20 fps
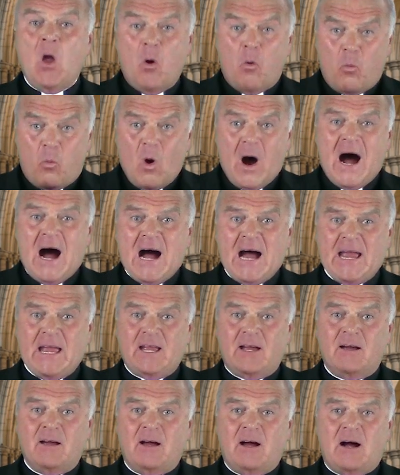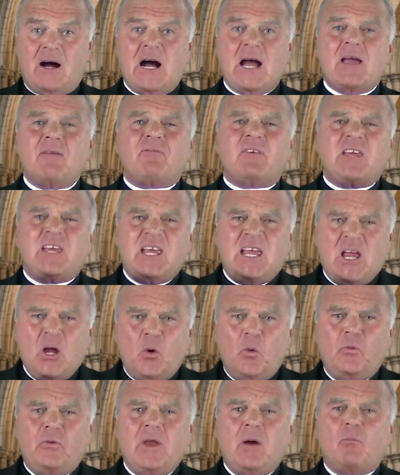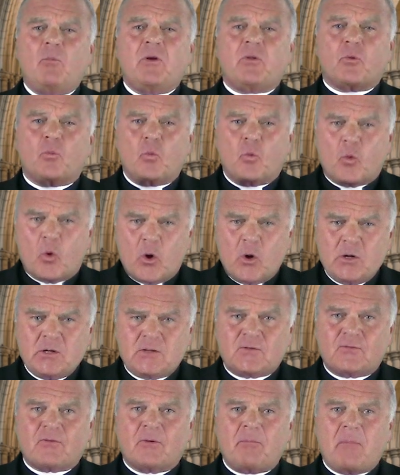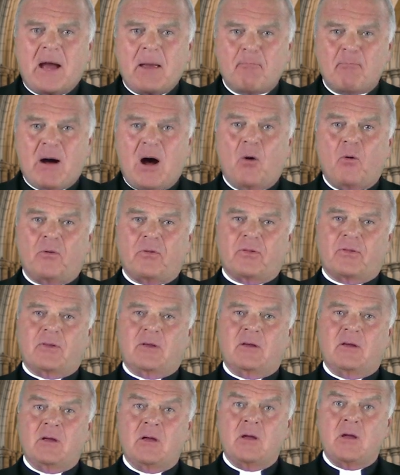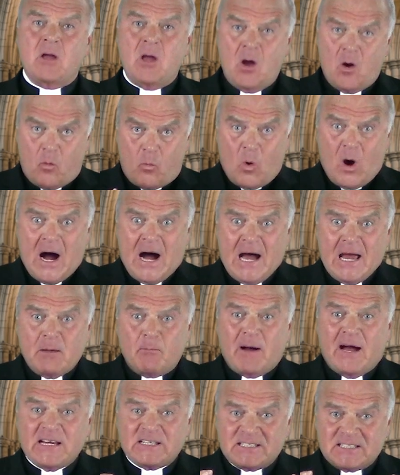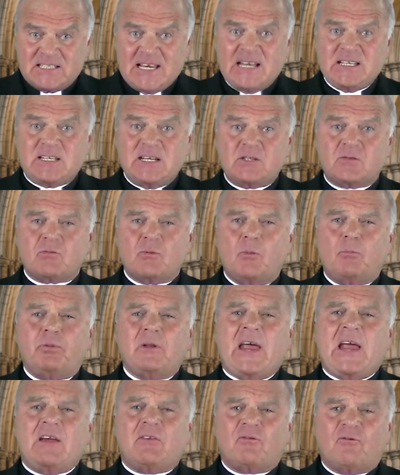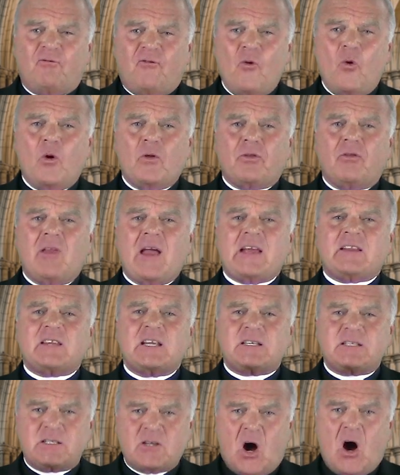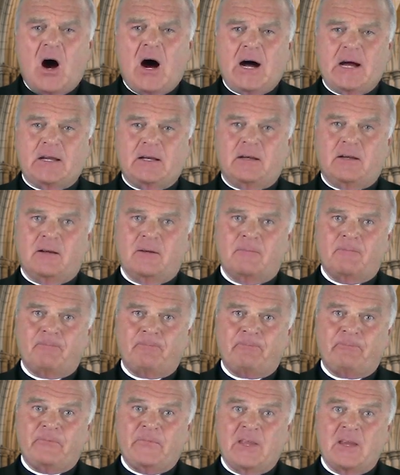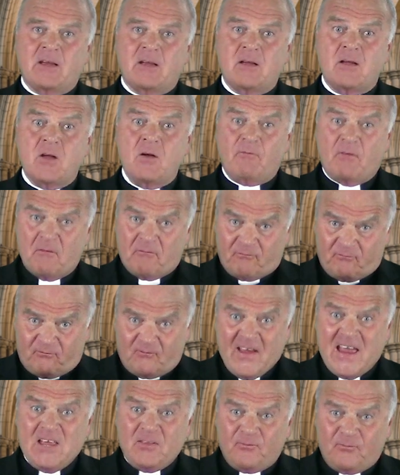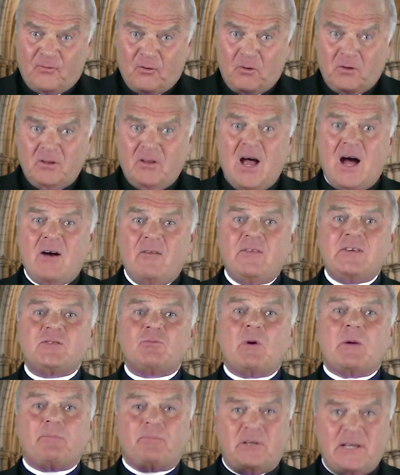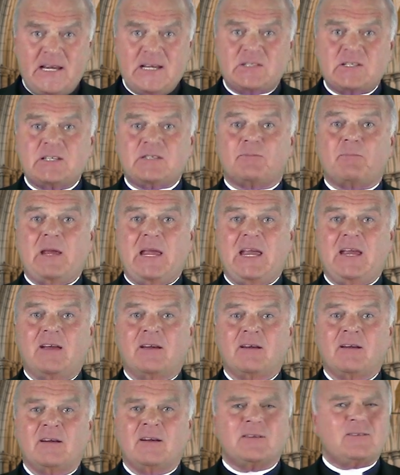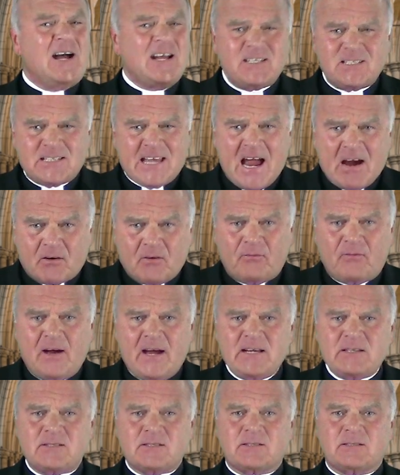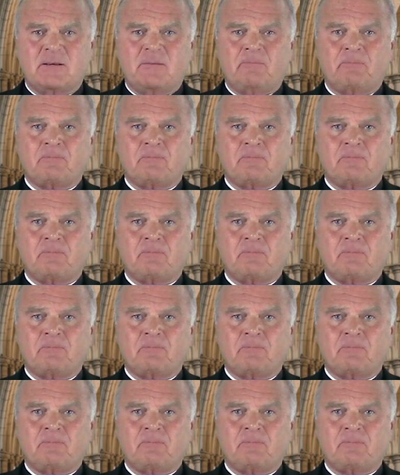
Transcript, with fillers: Why? I have killed them with words from my mouth. Why? My sentence will blaze forth like the dawn. For faithful love is what pleases me, not sacrifice.